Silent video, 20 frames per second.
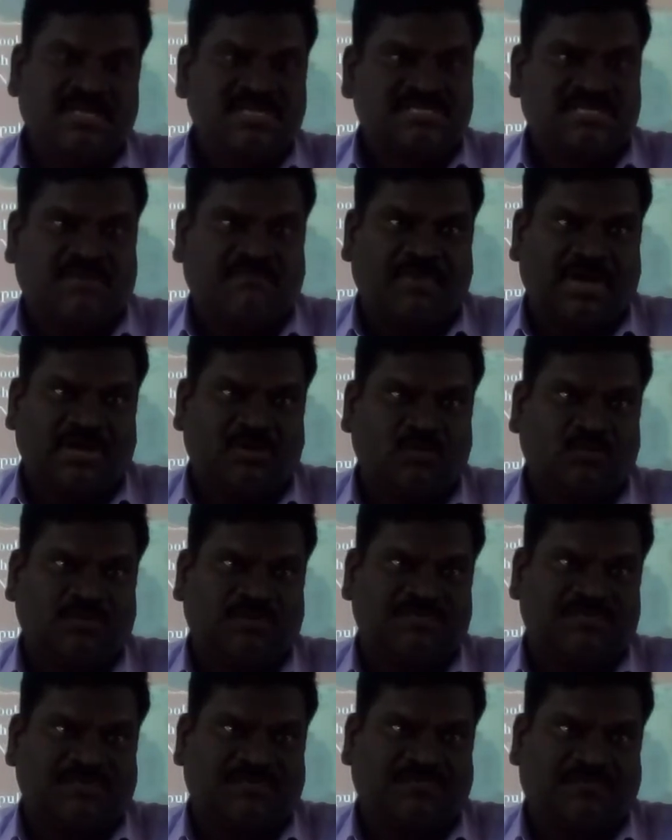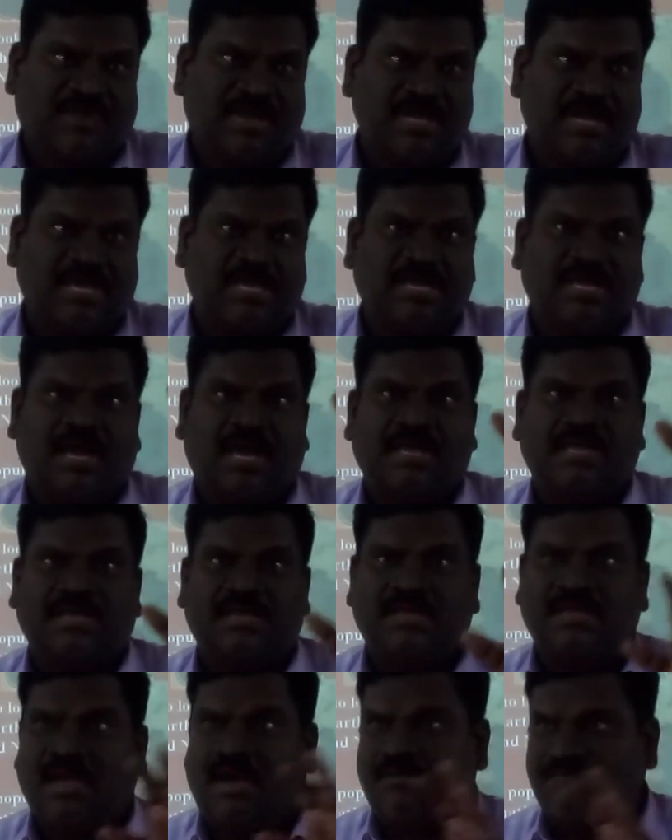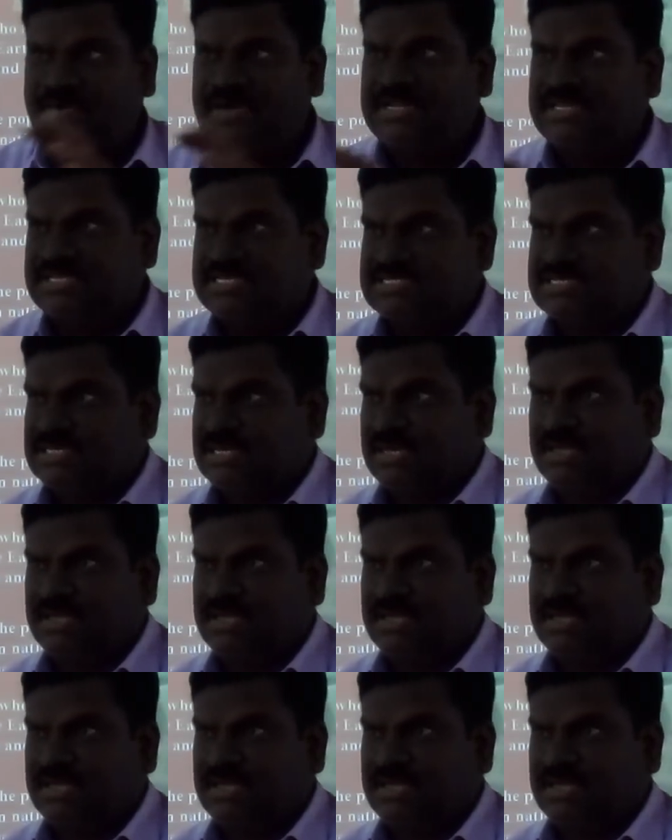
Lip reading: Somewhere 2005 I offered this